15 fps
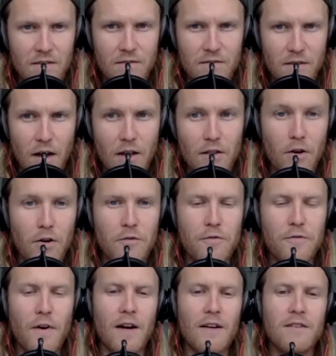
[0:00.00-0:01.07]
a lot of
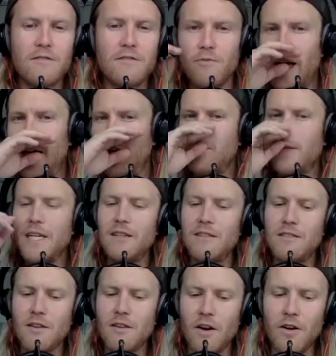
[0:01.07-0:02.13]
fucks randomly.
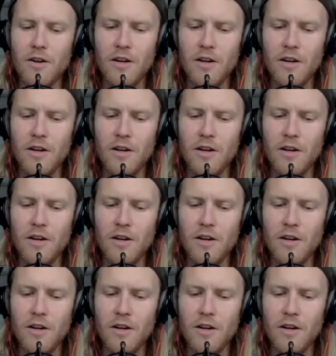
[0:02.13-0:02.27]
So